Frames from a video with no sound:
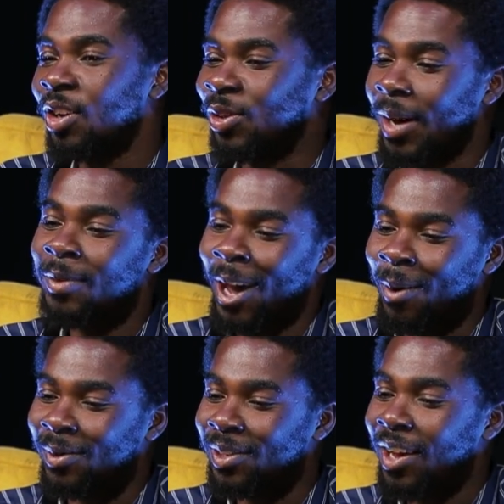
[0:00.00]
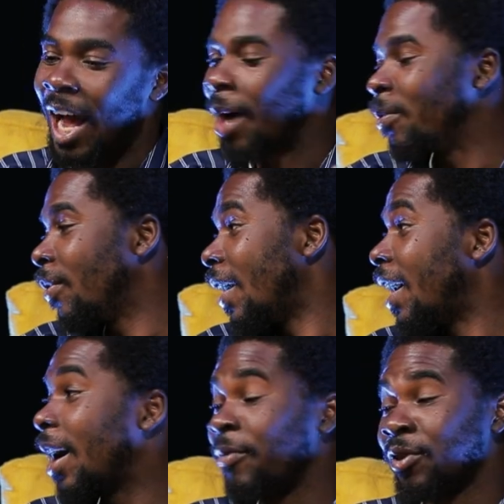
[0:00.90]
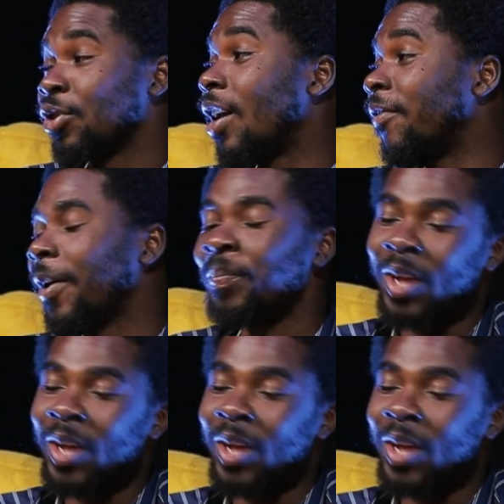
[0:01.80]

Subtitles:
Sometimes I'm a photographer.